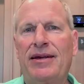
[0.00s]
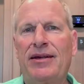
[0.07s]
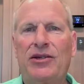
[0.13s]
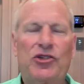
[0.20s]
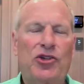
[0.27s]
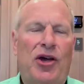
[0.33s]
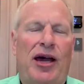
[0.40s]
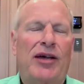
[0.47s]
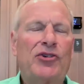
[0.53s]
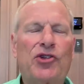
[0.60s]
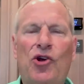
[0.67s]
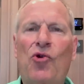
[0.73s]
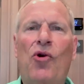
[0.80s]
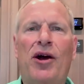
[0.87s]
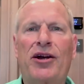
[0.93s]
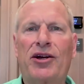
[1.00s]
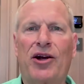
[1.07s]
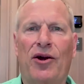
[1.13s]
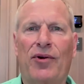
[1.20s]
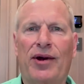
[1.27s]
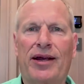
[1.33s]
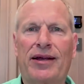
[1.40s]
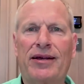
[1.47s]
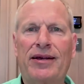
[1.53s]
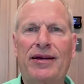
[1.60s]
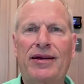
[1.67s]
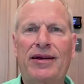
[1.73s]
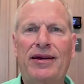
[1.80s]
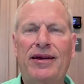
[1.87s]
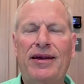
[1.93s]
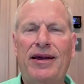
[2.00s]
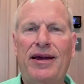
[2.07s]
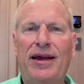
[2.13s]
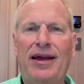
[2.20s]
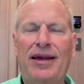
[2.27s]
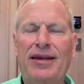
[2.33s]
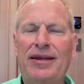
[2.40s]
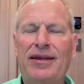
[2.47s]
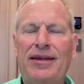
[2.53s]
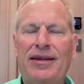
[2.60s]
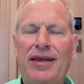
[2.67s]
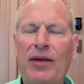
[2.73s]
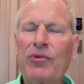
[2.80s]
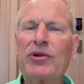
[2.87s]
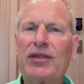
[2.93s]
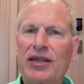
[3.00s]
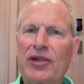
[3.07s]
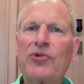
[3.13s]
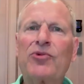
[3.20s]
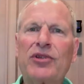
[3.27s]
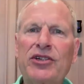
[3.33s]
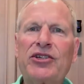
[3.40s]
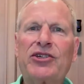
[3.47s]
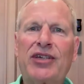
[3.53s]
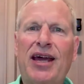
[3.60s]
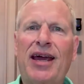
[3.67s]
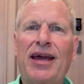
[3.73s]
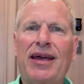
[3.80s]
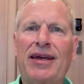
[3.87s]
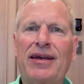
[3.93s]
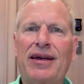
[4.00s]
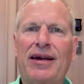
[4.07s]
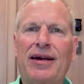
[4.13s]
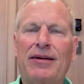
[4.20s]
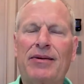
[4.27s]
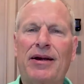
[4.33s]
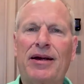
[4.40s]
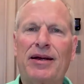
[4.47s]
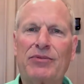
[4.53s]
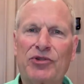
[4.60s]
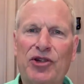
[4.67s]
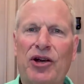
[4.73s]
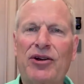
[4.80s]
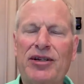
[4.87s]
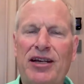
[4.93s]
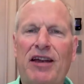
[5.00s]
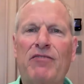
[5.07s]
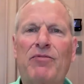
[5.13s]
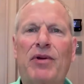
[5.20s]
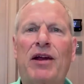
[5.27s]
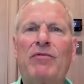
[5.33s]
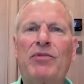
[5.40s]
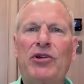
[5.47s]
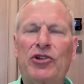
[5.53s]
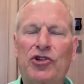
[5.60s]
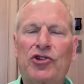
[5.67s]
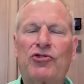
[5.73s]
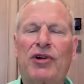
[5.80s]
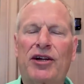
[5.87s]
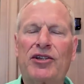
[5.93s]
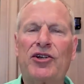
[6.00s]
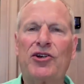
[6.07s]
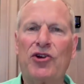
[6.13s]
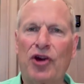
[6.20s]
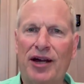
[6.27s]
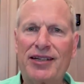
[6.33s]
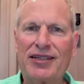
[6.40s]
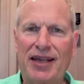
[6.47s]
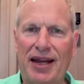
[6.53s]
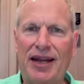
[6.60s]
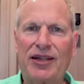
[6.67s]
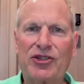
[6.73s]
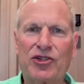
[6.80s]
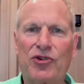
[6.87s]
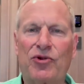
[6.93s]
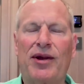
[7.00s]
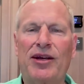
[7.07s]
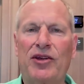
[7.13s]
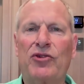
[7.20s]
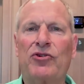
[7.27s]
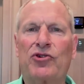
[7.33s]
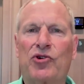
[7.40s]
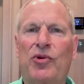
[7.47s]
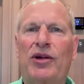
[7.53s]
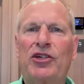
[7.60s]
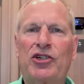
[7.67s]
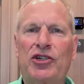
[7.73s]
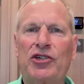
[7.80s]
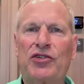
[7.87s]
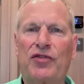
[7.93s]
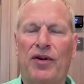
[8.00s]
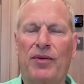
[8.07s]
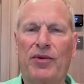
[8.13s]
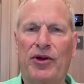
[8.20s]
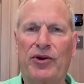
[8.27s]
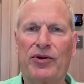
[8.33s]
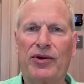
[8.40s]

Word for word: So, how's the quarter going? And they would literally say, I'm sorry, Dave, but I've been instructed not to answer any of those questions from you.